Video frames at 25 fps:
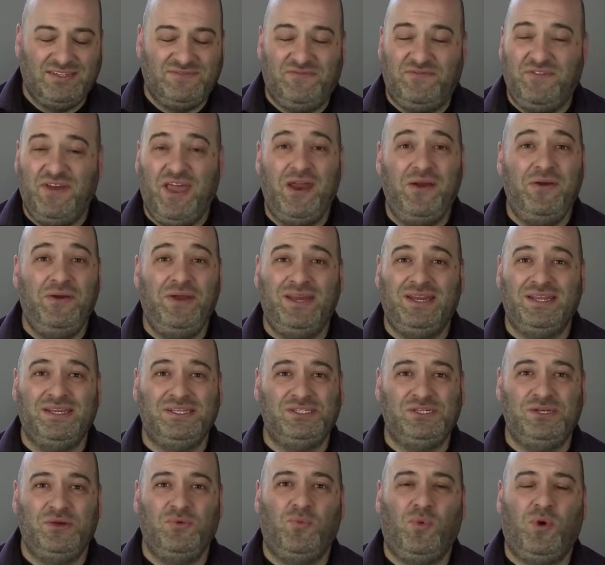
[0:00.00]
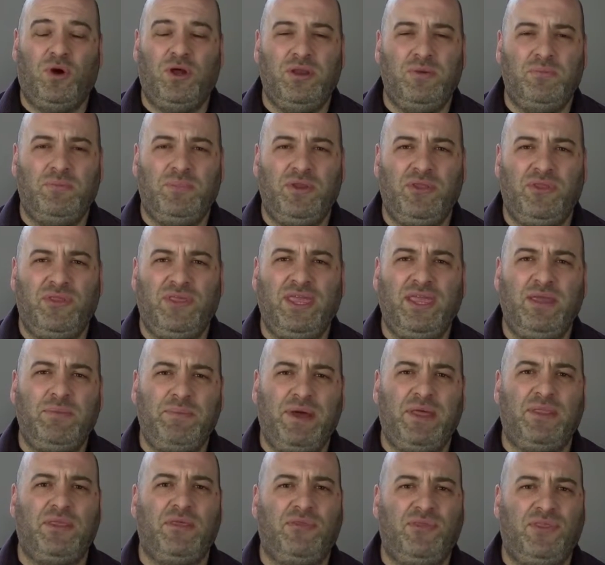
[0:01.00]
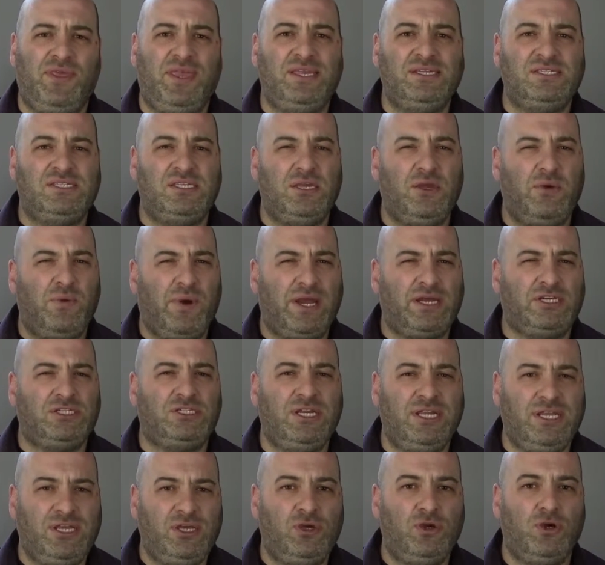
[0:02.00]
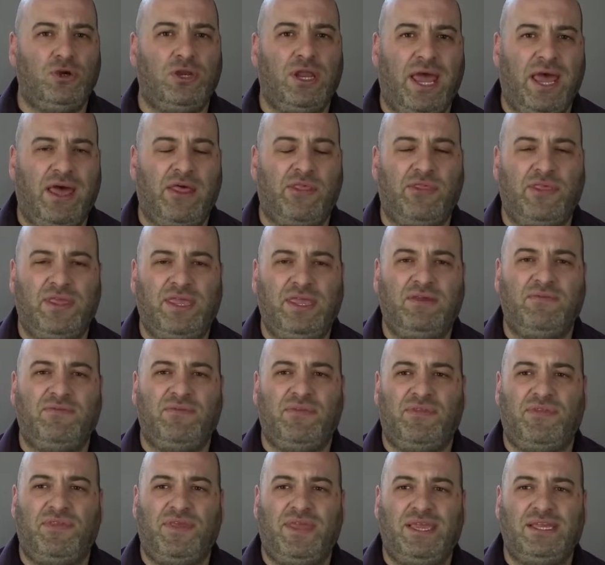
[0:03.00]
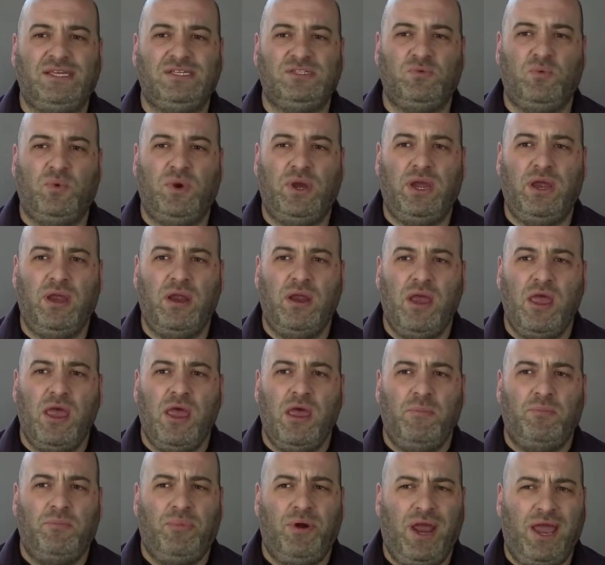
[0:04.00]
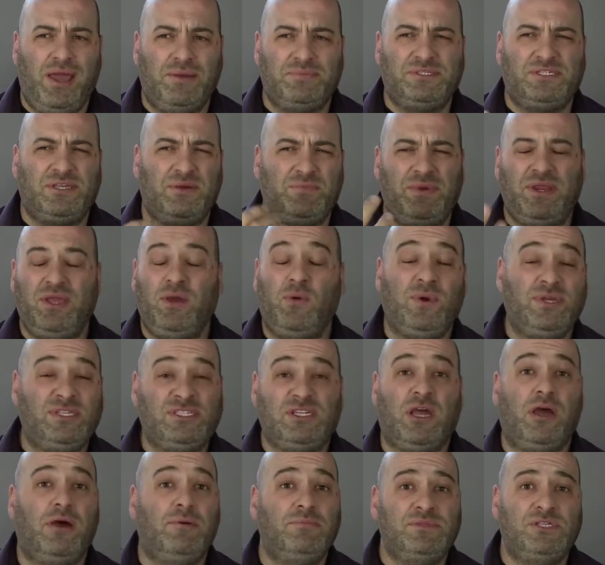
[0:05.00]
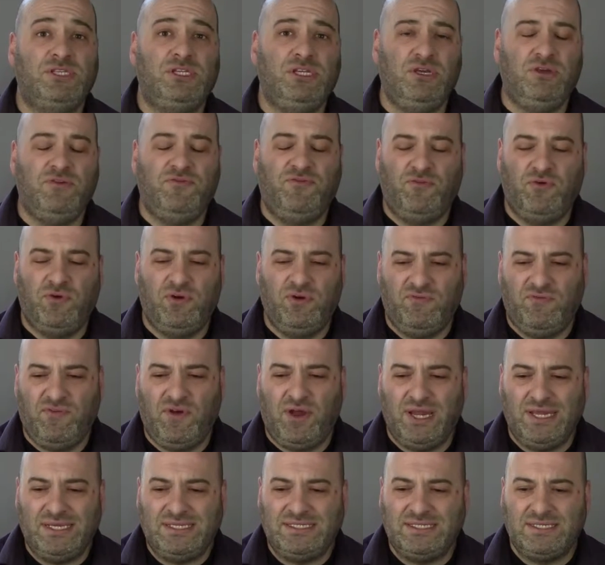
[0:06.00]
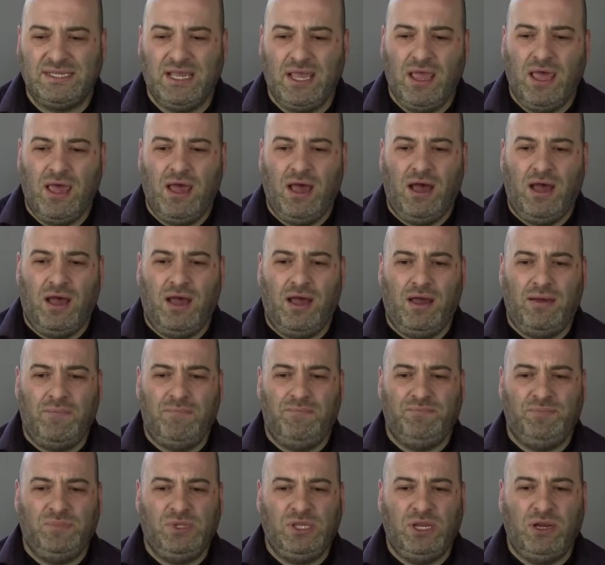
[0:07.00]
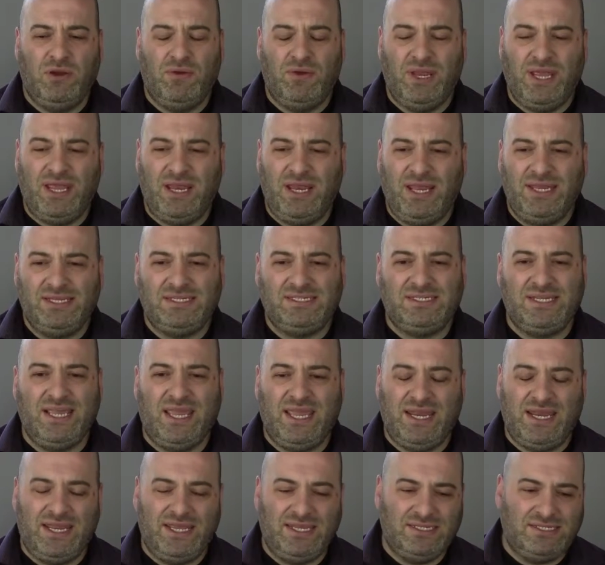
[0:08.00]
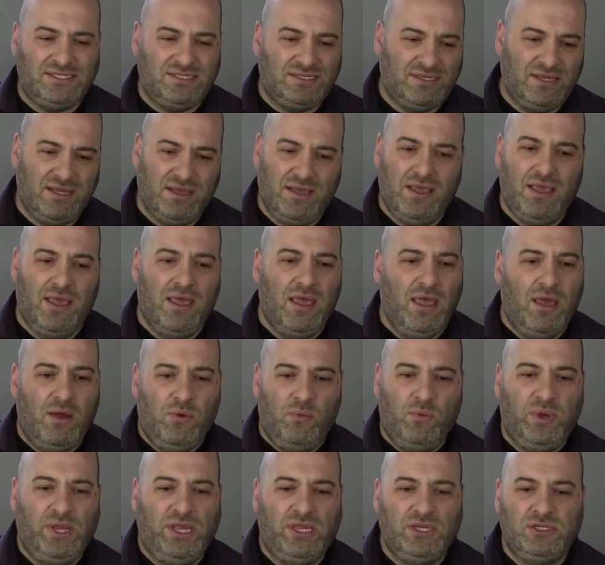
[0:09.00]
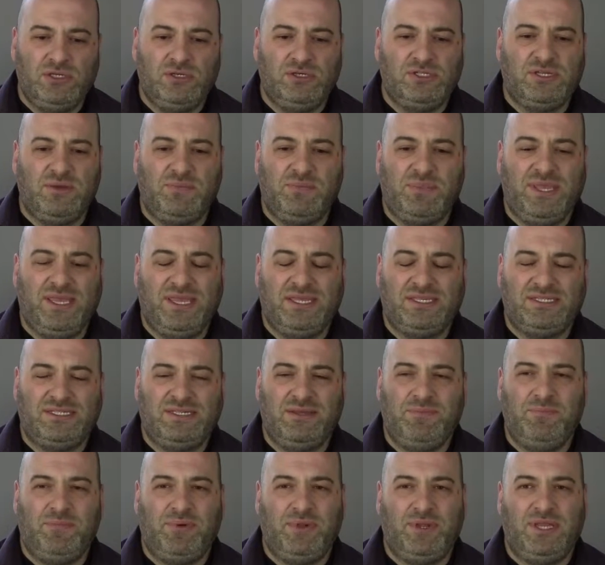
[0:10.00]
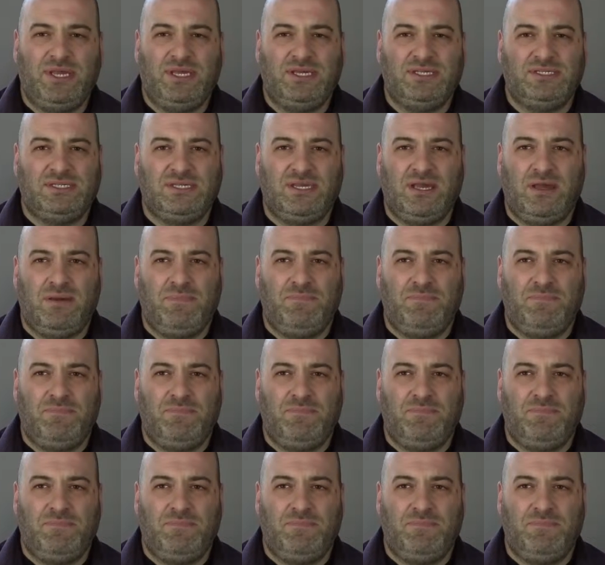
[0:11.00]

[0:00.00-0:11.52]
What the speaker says: varied as you want, but think about the things that you're actually good at. Think of the things where perhaps somebody always comes to you for advice. Let's say it is, we can do something as simple as